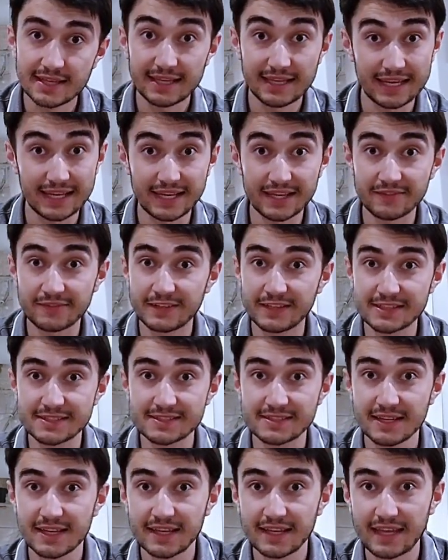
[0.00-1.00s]
and if it
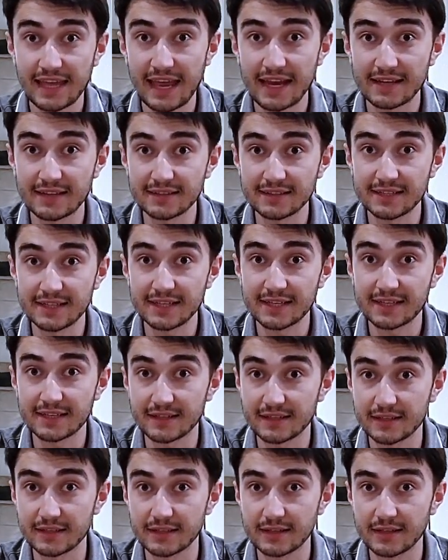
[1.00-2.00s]
is catalytic
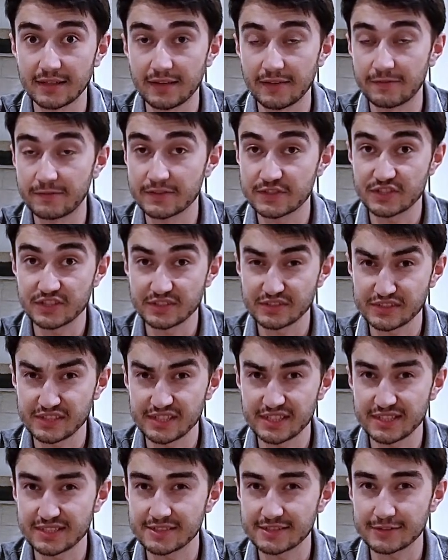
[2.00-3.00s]

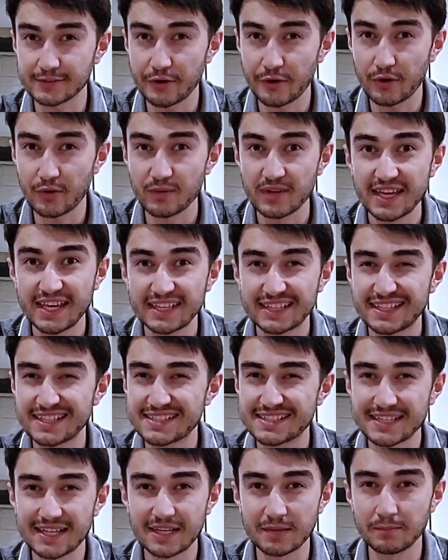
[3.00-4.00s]
efficiency is low, this
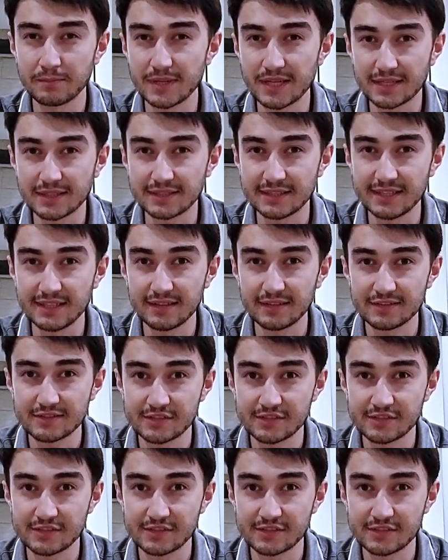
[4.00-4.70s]
is not a big deal.